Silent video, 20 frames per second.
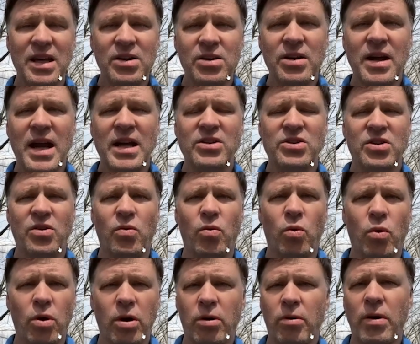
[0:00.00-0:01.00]
an
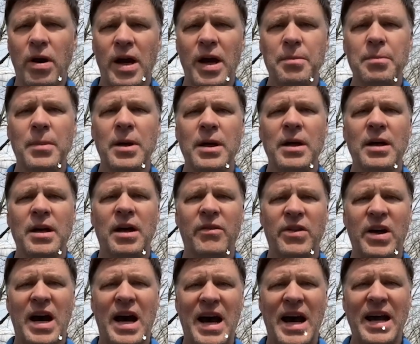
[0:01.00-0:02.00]
international war crime
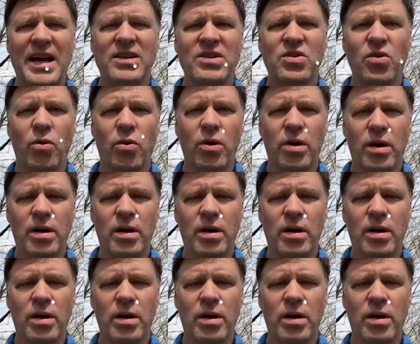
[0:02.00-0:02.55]
of the highest